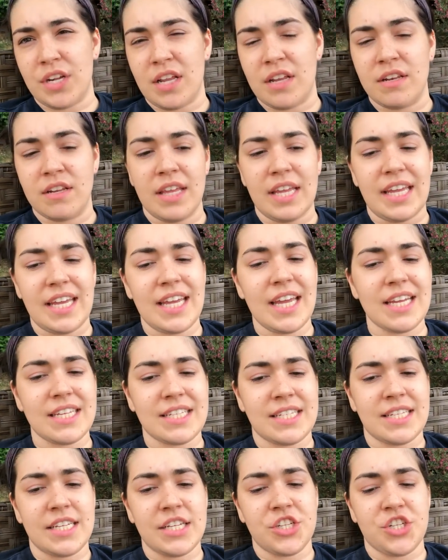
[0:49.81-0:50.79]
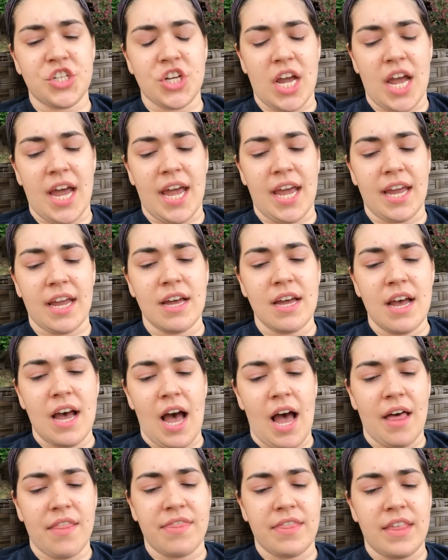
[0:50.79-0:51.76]
And the E S T J,
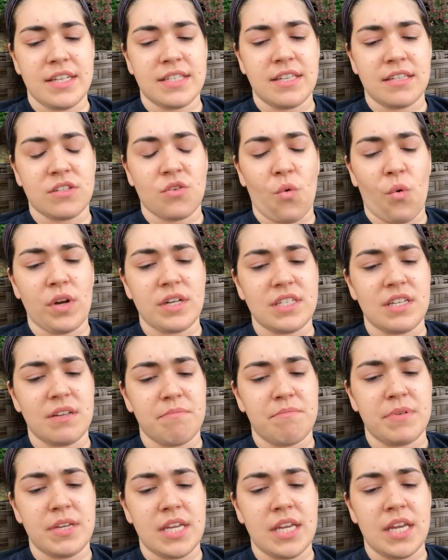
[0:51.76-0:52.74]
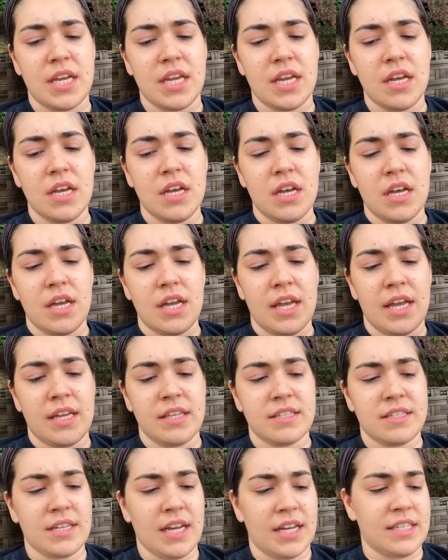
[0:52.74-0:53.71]
this is going to be
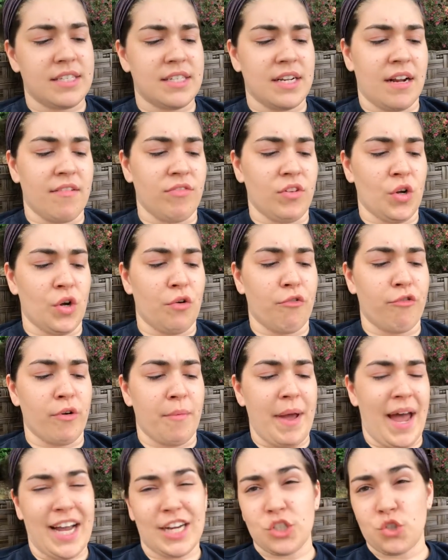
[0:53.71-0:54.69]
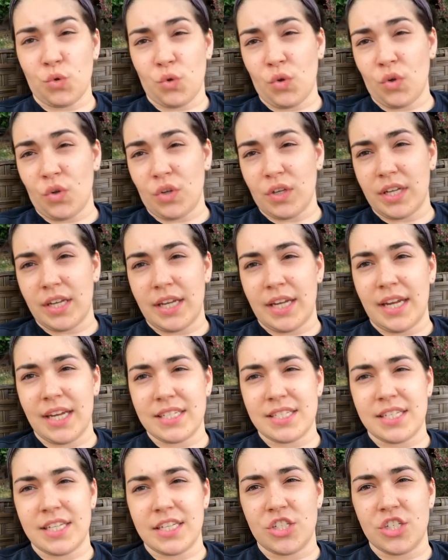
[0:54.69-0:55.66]
insights that I've learned from actual E
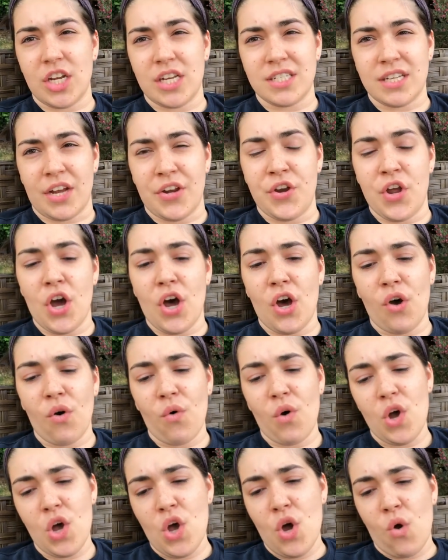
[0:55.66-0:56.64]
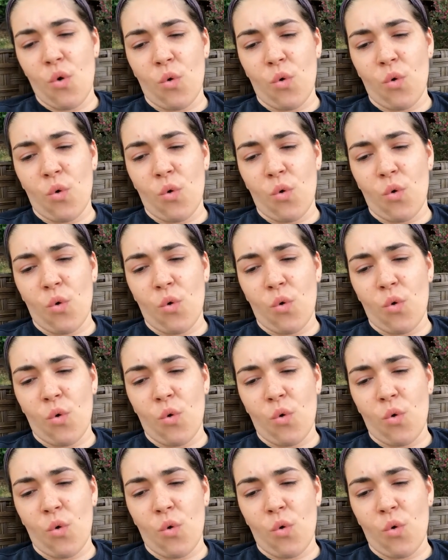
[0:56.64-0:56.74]
S T Js I know,